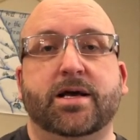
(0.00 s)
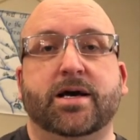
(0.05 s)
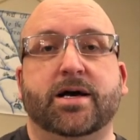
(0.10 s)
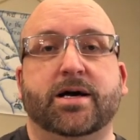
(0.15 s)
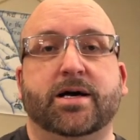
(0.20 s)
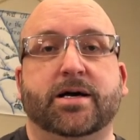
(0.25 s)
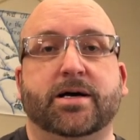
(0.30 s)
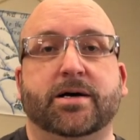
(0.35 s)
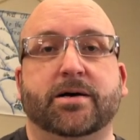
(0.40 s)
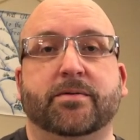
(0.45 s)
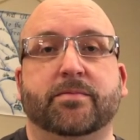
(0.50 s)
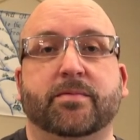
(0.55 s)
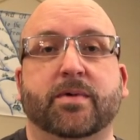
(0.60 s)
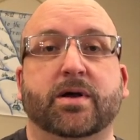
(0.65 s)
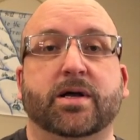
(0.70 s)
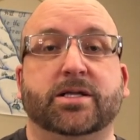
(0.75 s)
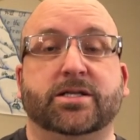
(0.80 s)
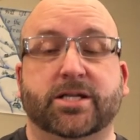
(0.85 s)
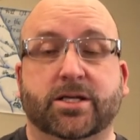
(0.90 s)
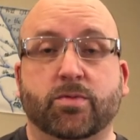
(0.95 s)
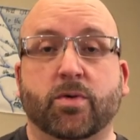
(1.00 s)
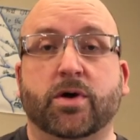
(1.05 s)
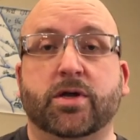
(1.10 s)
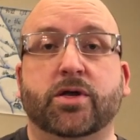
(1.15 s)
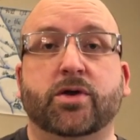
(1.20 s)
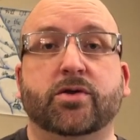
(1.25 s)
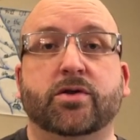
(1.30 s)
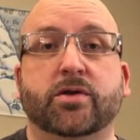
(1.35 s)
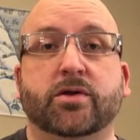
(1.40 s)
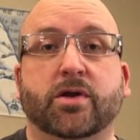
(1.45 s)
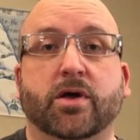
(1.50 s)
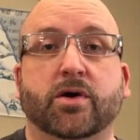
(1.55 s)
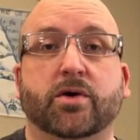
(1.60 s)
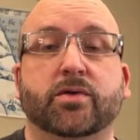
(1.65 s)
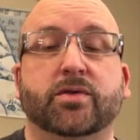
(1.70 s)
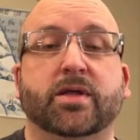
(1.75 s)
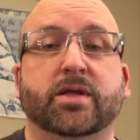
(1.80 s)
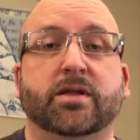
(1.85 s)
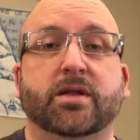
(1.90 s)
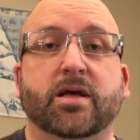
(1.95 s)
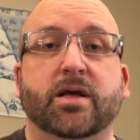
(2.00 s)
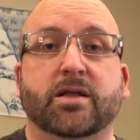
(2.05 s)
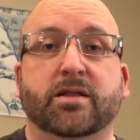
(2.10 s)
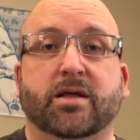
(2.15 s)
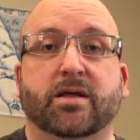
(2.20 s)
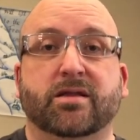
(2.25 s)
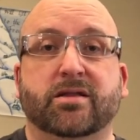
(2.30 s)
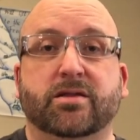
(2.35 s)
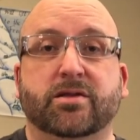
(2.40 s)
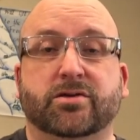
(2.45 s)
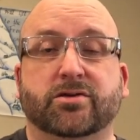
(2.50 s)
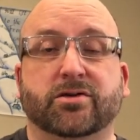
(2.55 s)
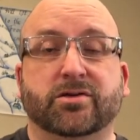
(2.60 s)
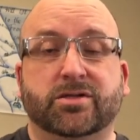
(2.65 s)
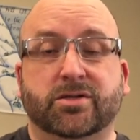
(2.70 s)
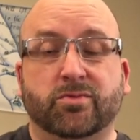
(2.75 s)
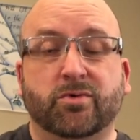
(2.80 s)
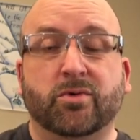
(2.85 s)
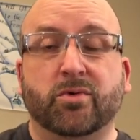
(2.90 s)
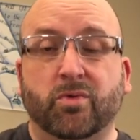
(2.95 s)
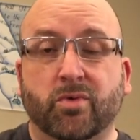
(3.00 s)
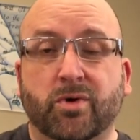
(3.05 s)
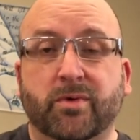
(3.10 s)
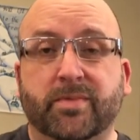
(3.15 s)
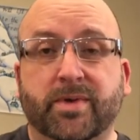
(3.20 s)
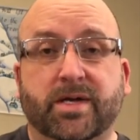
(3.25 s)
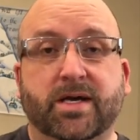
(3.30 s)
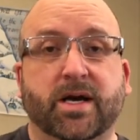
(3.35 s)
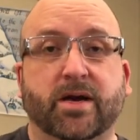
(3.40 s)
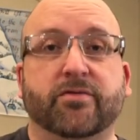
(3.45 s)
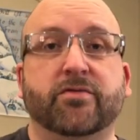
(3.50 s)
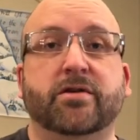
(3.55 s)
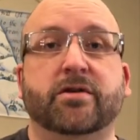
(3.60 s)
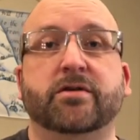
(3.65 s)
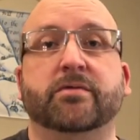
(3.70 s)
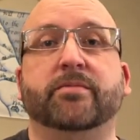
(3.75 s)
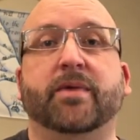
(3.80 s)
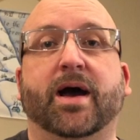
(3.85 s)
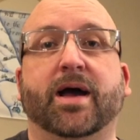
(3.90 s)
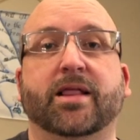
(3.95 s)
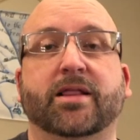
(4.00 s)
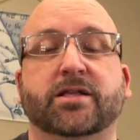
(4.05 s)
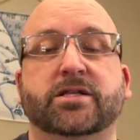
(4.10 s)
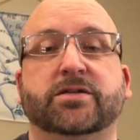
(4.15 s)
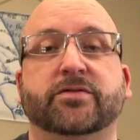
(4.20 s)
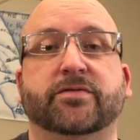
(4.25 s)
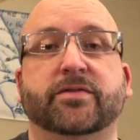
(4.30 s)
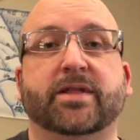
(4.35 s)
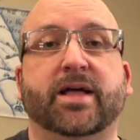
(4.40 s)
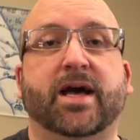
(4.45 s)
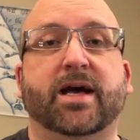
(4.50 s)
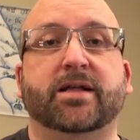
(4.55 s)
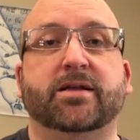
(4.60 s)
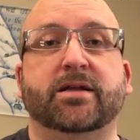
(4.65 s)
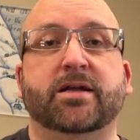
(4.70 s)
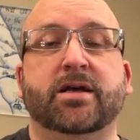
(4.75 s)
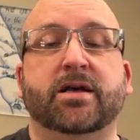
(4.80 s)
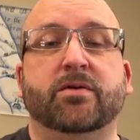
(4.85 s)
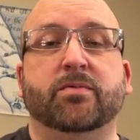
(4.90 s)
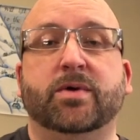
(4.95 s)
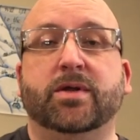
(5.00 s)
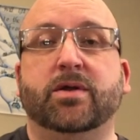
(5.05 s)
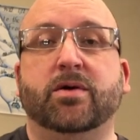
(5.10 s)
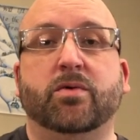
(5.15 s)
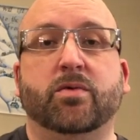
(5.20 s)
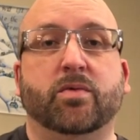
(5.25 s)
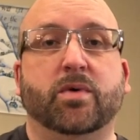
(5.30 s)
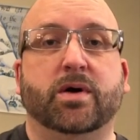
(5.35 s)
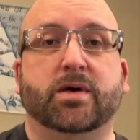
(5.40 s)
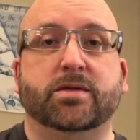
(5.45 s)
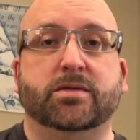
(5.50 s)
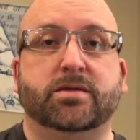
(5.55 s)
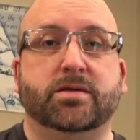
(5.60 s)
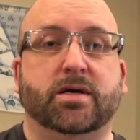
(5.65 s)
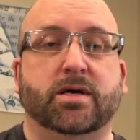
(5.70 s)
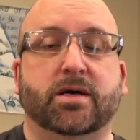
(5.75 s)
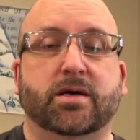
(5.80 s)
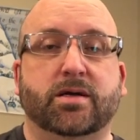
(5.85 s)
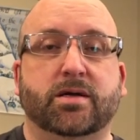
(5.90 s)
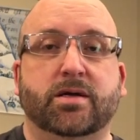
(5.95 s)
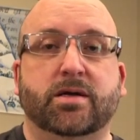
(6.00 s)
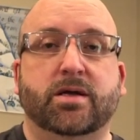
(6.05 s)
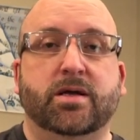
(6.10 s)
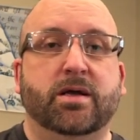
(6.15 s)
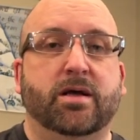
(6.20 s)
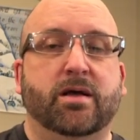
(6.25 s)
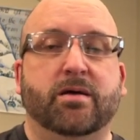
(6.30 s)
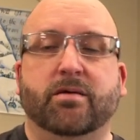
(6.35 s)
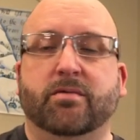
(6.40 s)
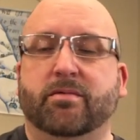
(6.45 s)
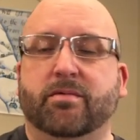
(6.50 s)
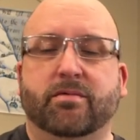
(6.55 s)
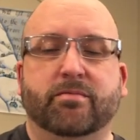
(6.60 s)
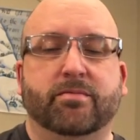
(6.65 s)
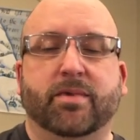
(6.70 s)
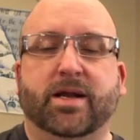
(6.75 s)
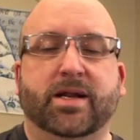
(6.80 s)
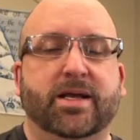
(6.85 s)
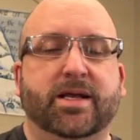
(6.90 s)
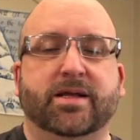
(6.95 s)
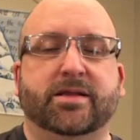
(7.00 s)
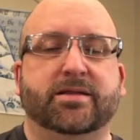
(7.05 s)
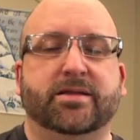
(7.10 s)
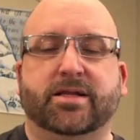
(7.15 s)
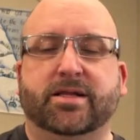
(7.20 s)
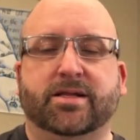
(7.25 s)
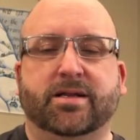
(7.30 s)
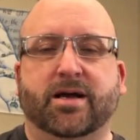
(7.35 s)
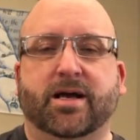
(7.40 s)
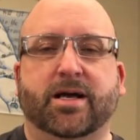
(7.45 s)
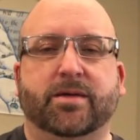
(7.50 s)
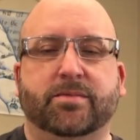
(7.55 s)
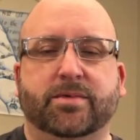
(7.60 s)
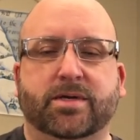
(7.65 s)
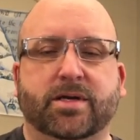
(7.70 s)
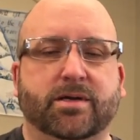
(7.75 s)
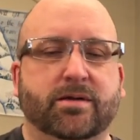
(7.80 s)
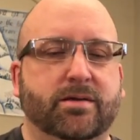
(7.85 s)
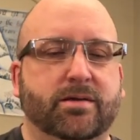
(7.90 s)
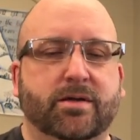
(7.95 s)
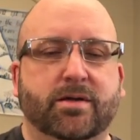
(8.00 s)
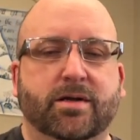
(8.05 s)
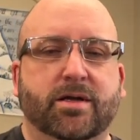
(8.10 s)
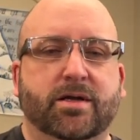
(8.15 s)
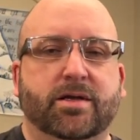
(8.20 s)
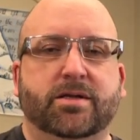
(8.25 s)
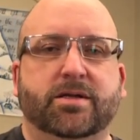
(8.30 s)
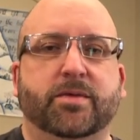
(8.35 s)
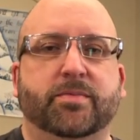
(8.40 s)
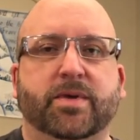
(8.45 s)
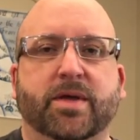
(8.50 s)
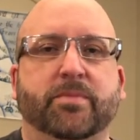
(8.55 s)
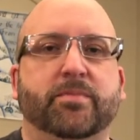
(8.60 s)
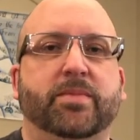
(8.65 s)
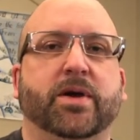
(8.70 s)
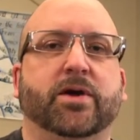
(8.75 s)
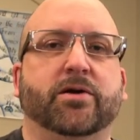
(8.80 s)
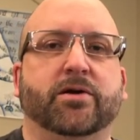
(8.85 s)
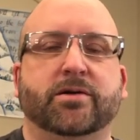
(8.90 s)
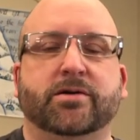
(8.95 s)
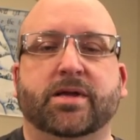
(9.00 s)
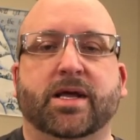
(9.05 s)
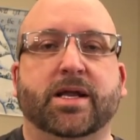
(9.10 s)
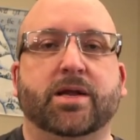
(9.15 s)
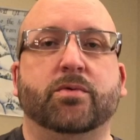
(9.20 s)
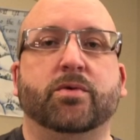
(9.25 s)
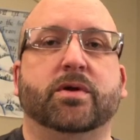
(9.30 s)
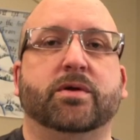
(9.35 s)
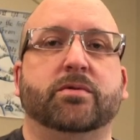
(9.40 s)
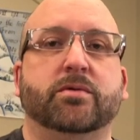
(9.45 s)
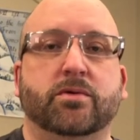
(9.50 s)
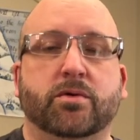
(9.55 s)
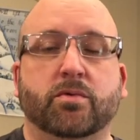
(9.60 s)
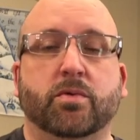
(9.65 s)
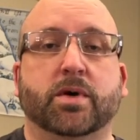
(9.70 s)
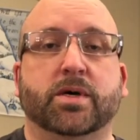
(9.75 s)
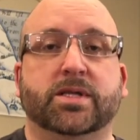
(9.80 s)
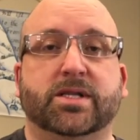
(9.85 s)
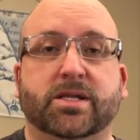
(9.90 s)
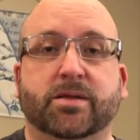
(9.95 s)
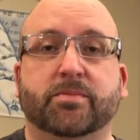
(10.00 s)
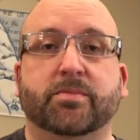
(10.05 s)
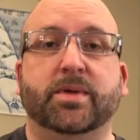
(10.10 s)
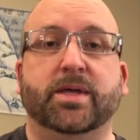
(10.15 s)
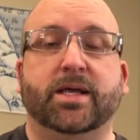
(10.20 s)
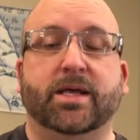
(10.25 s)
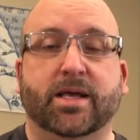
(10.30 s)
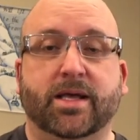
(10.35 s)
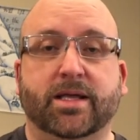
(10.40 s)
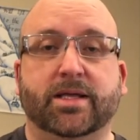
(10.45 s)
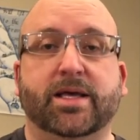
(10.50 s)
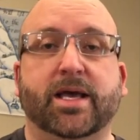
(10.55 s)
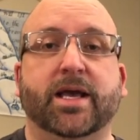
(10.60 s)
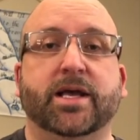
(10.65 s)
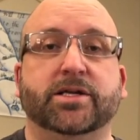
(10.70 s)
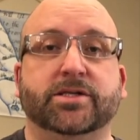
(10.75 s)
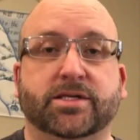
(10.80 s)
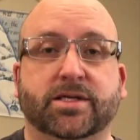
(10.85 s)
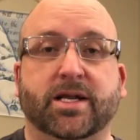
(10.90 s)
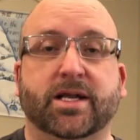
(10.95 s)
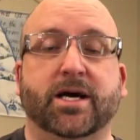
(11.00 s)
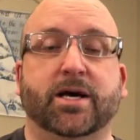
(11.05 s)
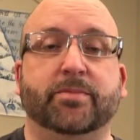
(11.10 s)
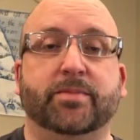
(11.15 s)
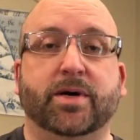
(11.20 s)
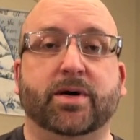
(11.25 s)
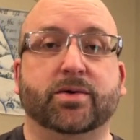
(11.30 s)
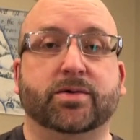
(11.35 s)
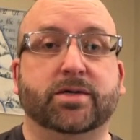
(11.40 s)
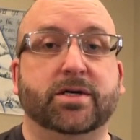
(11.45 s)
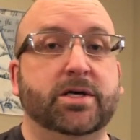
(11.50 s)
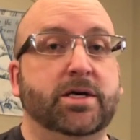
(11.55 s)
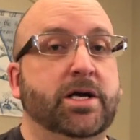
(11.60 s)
Um, I just want you to know that the church w- will be covering your mileage for that. We don't want uh, uh, money at this time to, to be a barrier to anyone who wants to be engaged and help out.